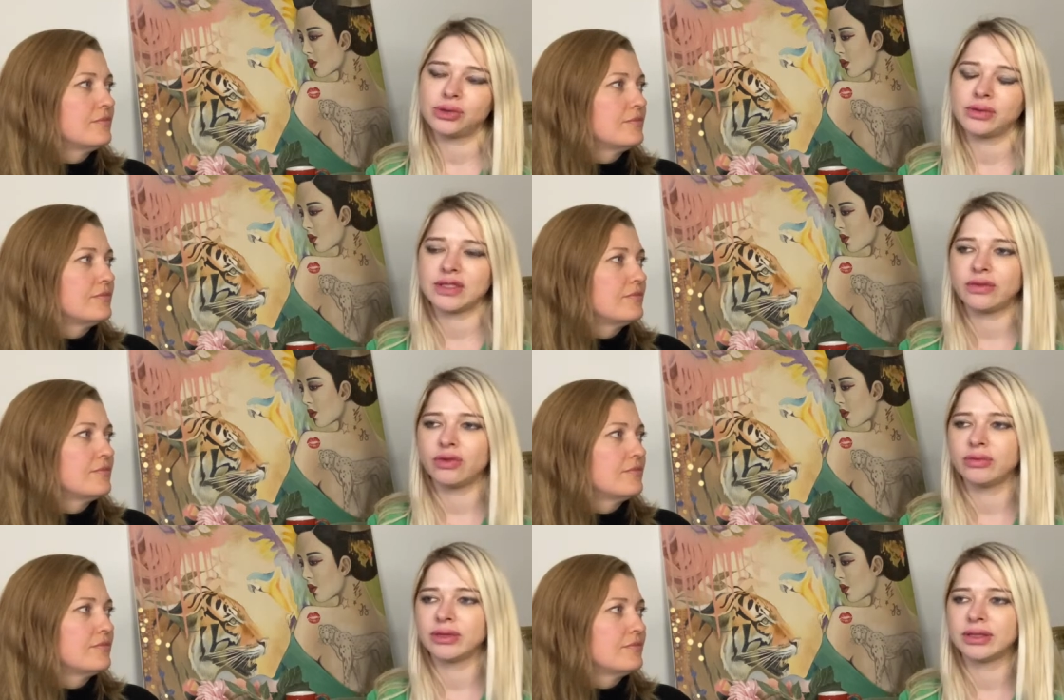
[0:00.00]
Speaker 1: transform
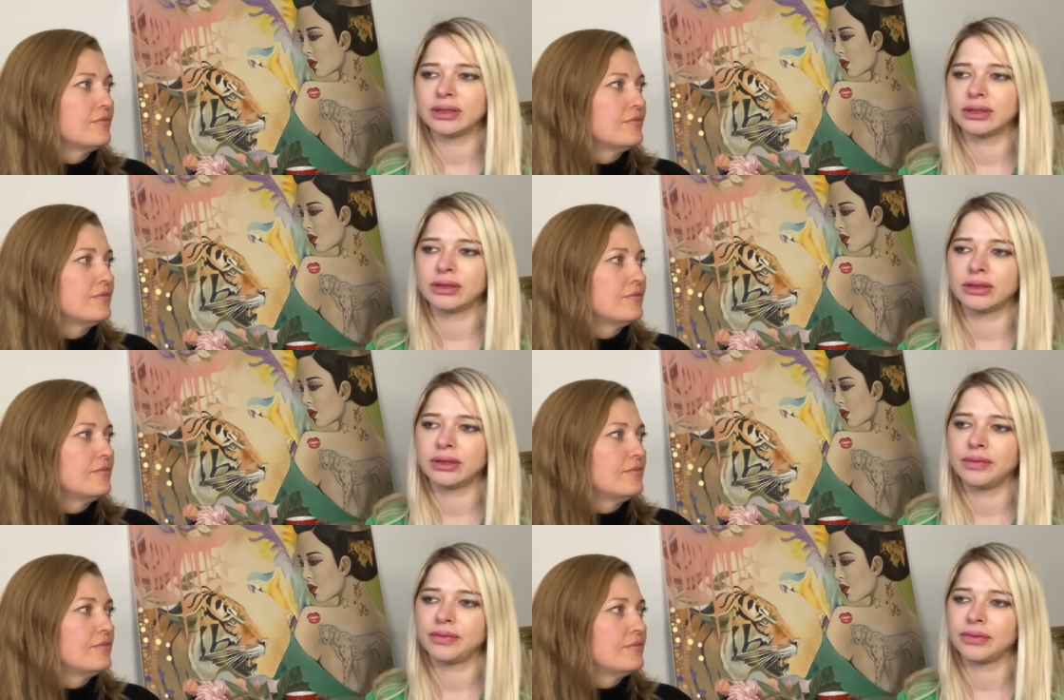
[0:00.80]
it
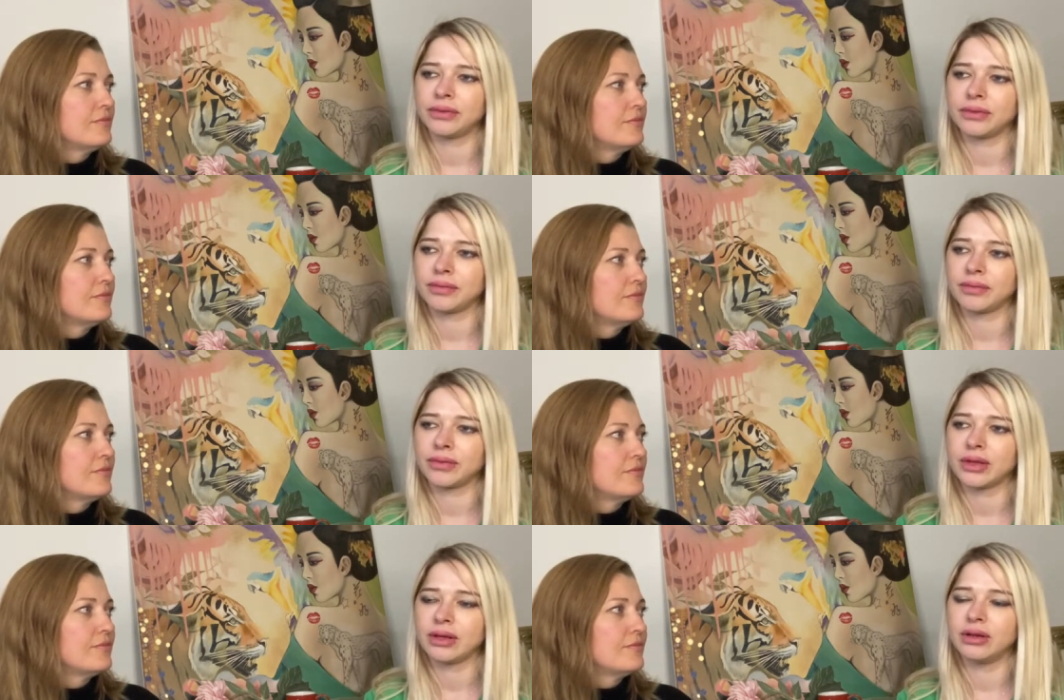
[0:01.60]
um,
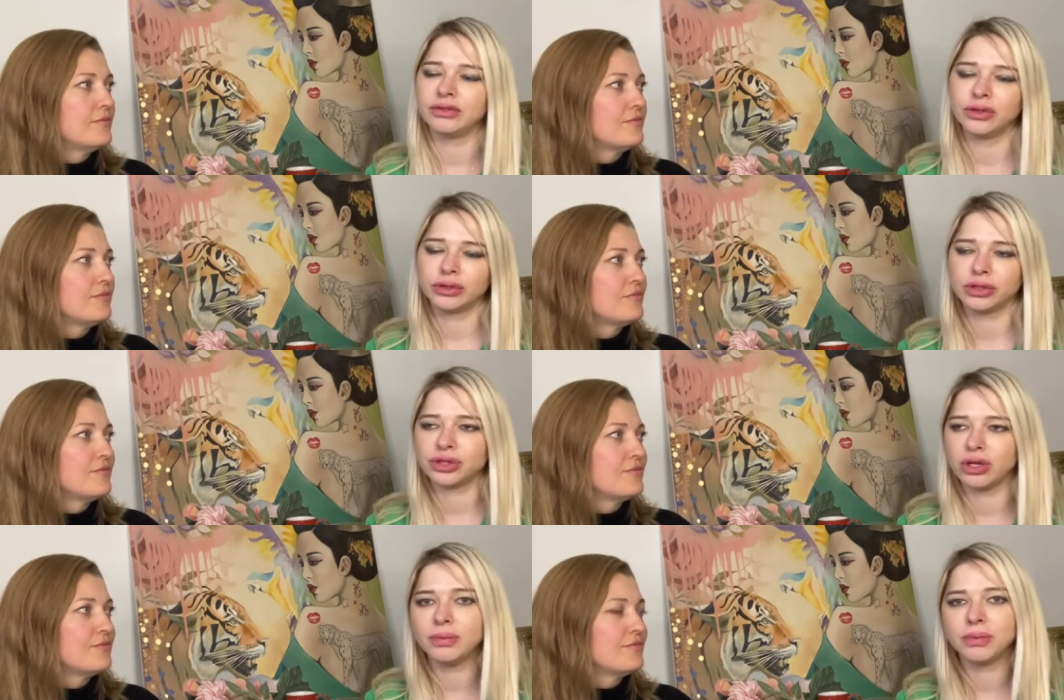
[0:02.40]
on
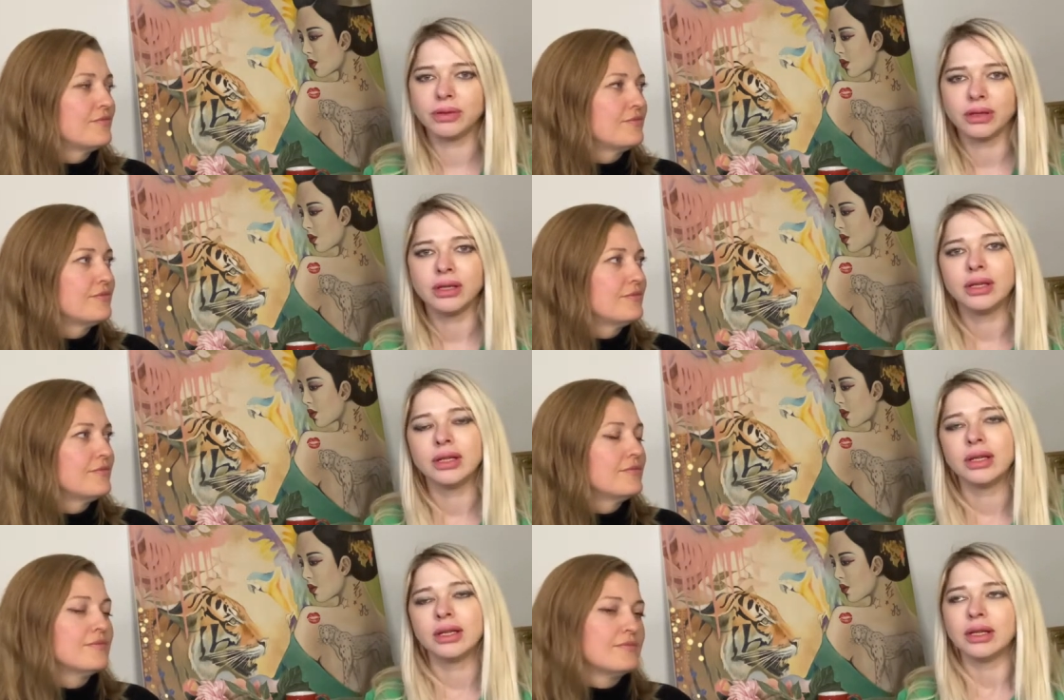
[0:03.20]
Photoshop,
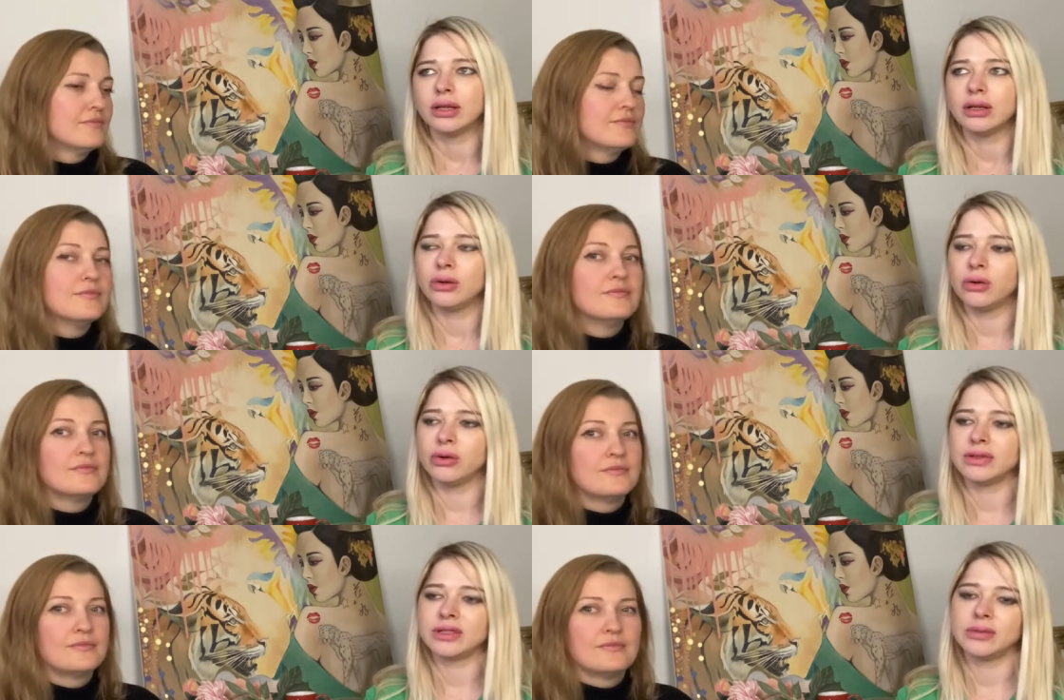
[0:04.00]
or
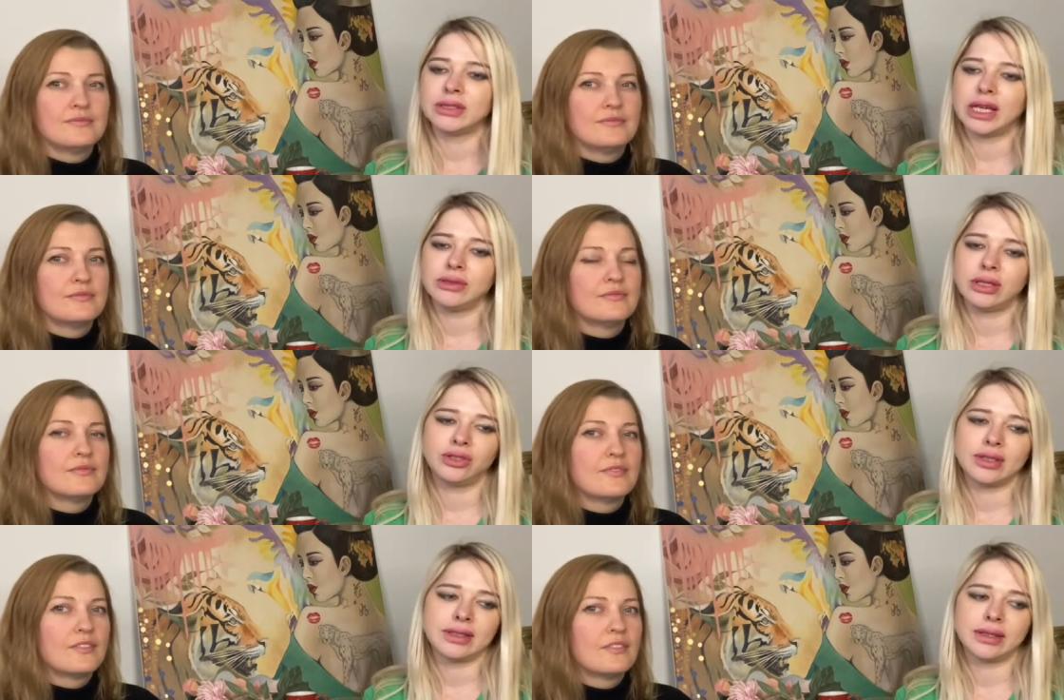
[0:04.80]
sometimes I
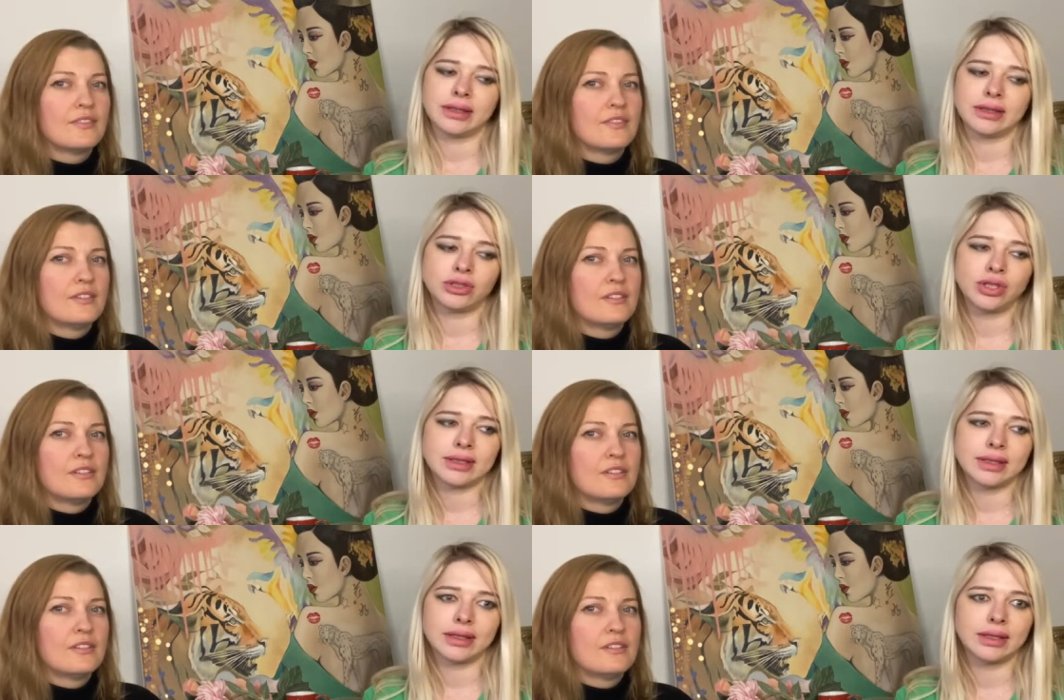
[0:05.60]
just like it, just
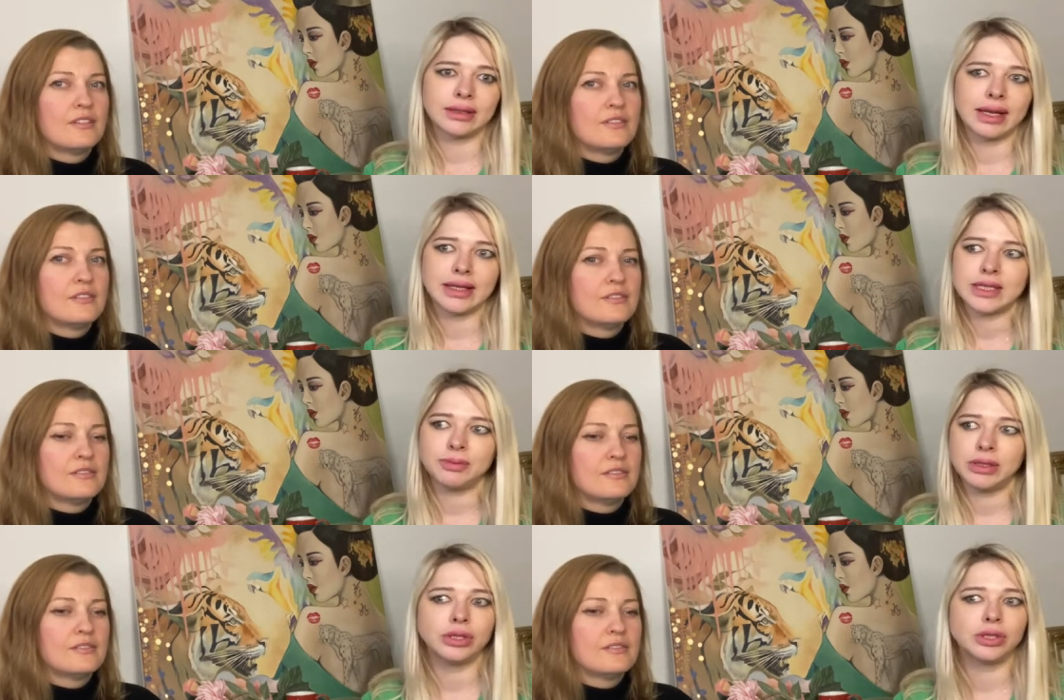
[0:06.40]
like a nice
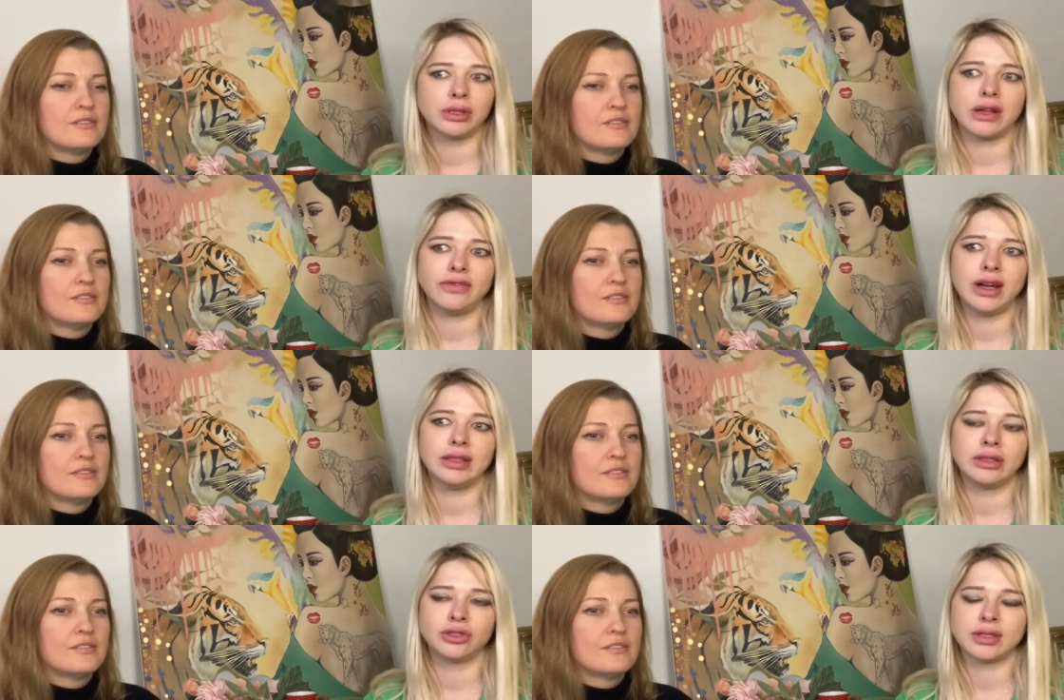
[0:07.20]
picture I find, I
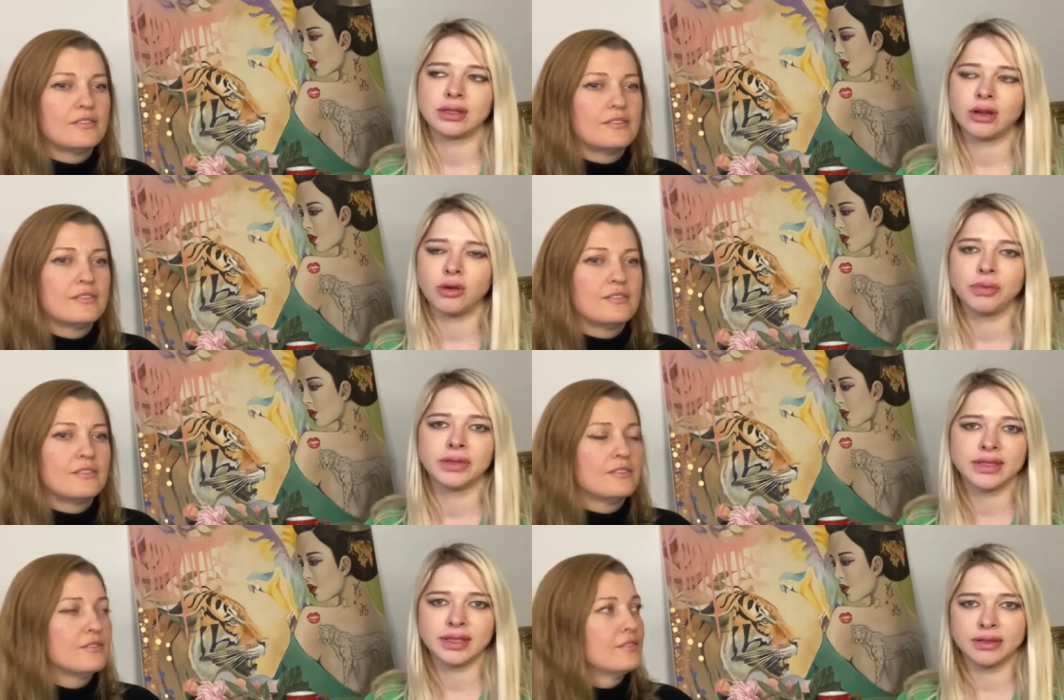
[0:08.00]
just copy the
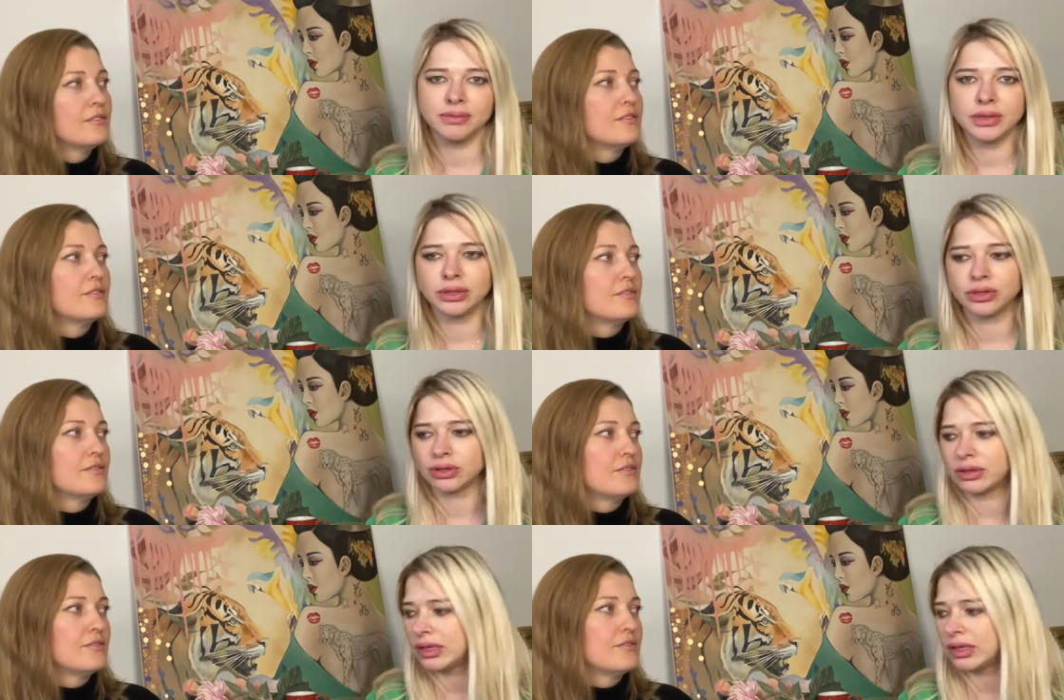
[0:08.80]
same picture.